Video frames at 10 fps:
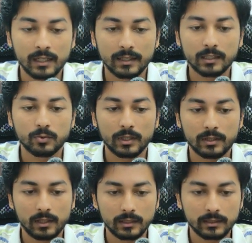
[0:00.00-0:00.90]
That's
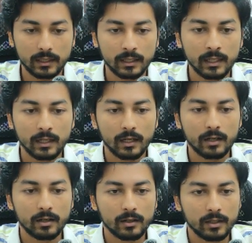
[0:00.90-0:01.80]
what they say
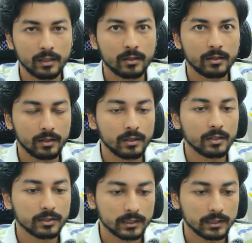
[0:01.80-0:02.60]
in their